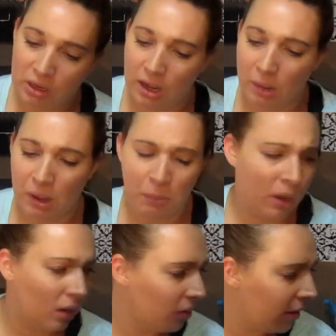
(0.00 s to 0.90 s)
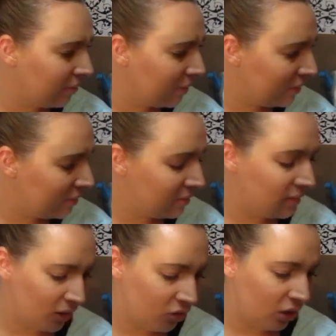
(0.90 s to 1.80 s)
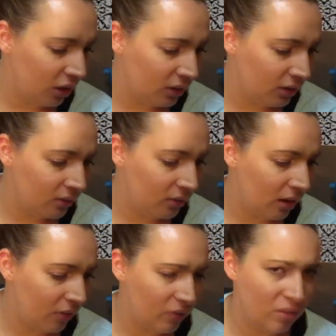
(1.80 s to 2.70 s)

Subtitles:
I bought a lot of, like, stationery stuff